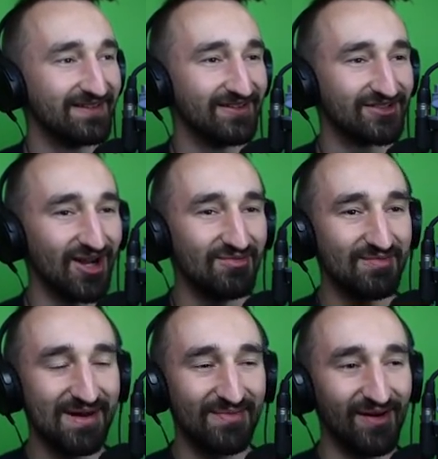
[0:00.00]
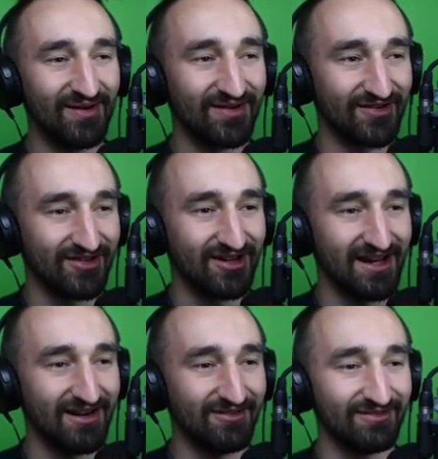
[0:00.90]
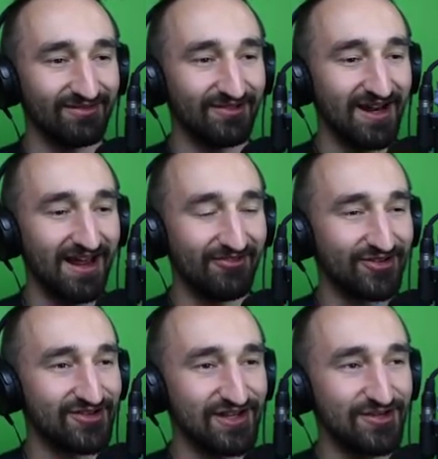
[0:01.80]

They're done with my burgers. Like, I don't want to ever see